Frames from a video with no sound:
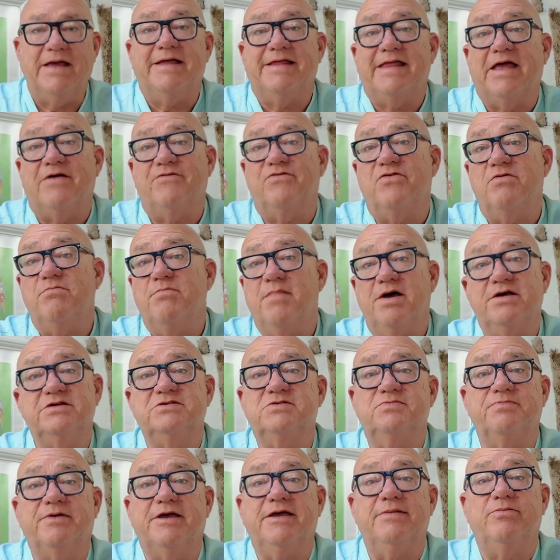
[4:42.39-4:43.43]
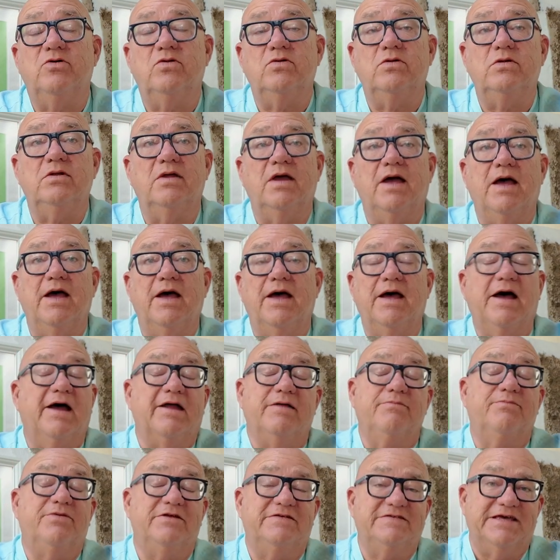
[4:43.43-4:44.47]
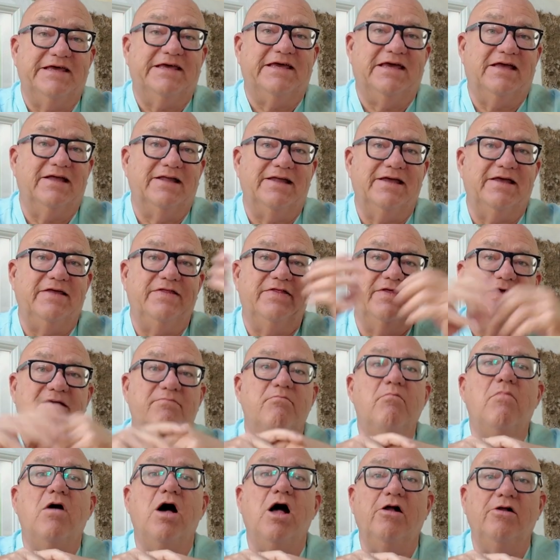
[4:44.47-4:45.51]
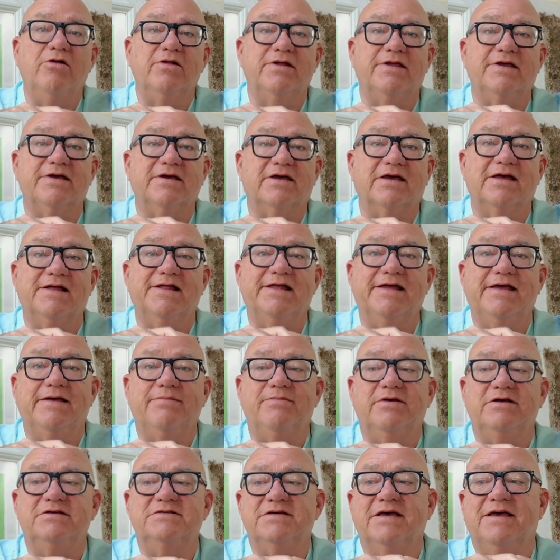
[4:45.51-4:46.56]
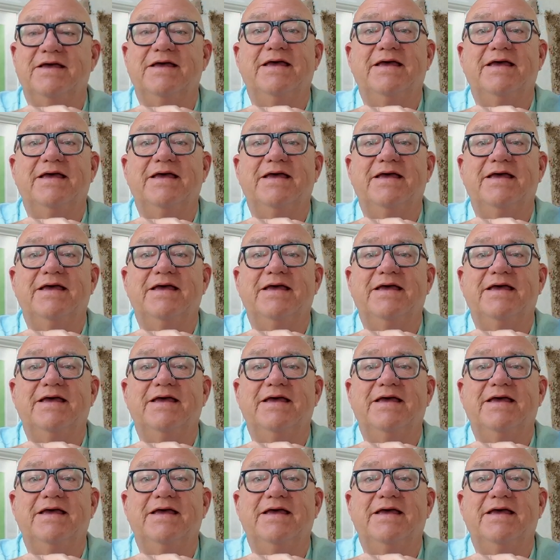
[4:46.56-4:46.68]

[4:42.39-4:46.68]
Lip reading: Now, for most people, and particularly the milder Calimas,